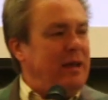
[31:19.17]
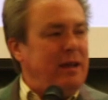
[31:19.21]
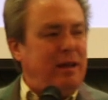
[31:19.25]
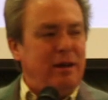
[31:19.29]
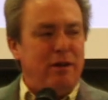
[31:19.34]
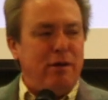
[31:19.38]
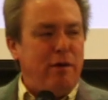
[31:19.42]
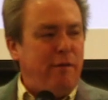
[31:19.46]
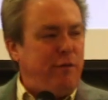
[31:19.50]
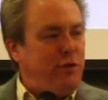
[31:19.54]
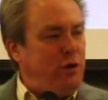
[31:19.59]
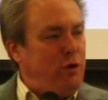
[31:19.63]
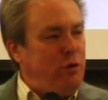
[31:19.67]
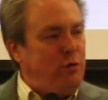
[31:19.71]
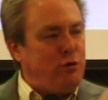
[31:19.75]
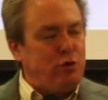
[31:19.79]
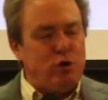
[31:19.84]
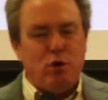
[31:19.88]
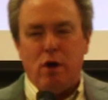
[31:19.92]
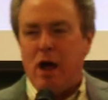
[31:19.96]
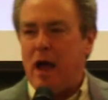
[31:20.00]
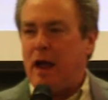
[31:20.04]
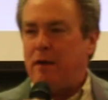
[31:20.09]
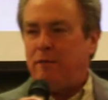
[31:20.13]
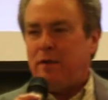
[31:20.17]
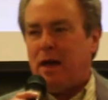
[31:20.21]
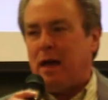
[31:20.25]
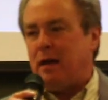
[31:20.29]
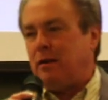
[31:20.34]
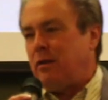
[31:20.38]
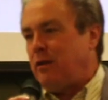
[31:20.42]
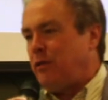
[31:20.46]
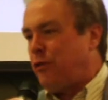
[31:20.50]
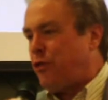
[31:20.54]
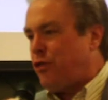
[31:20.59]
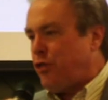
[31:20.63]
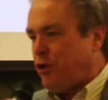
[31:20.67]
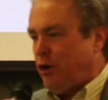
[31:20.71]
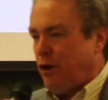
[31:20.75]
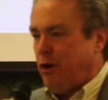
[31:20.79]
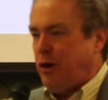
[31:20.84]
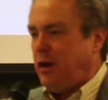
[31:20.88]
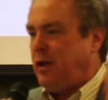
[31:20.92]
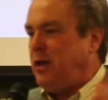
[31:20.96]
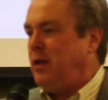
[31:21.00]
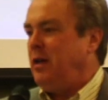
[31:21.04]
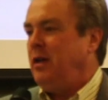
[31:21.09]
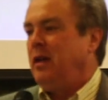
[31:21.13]
you know if you drive out on
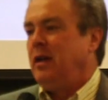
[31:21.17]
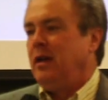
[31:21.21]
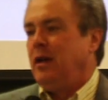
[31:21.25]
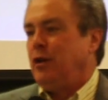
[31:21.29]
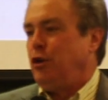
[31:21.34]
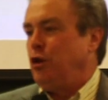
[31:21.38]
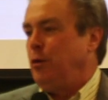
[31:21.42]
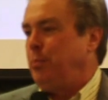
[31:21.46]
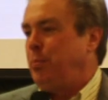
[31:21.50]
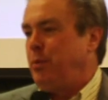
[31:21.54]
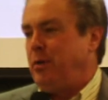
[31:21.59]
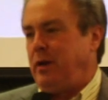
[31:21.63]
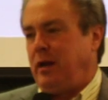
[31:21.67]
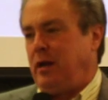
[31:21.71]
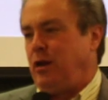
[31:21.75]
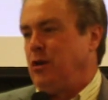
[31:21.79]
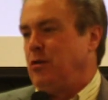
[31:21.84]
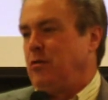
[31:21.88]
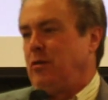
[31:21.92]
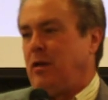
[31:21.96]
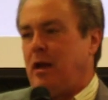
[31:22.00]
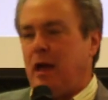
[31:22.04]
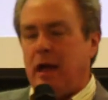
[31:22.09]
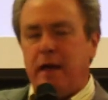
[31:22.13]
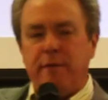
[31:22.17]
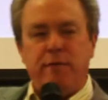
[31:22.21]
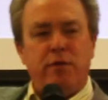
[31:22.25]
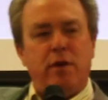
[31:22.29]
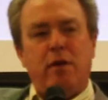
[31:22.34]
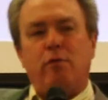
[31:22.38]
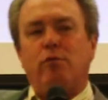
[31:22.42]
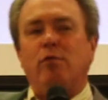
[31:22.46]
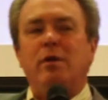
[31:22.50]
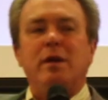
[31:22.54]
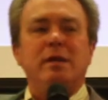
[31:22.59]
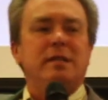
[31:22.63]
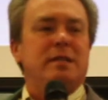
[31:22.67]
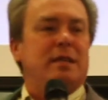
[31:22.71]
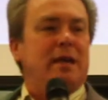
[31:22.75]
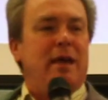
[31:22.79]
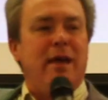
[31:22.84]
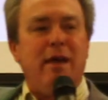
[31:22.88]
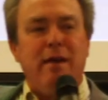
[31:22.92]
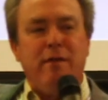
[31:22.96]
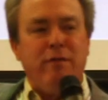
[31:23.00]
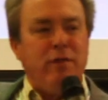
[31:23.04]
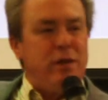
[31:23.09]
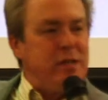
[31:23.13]
30, you're putting your life at risk
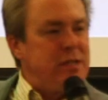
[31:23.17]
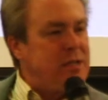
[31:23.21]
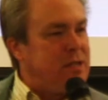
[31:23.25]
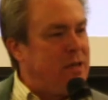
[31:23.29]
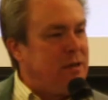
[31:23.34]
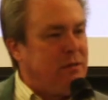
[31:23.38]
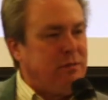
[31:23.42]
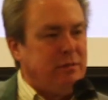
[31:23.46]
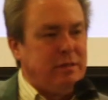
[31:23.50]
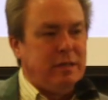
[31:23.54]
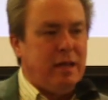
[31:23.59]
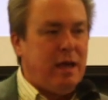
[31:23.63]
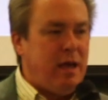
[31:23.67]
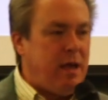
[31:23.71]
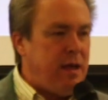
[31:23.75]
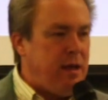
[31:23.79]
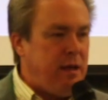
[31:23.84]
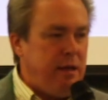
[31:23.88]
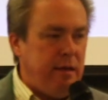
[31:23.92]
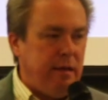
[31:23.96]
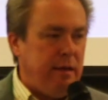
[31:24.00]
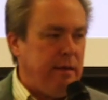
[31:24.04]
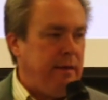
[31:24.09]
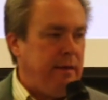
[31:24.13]
every single day.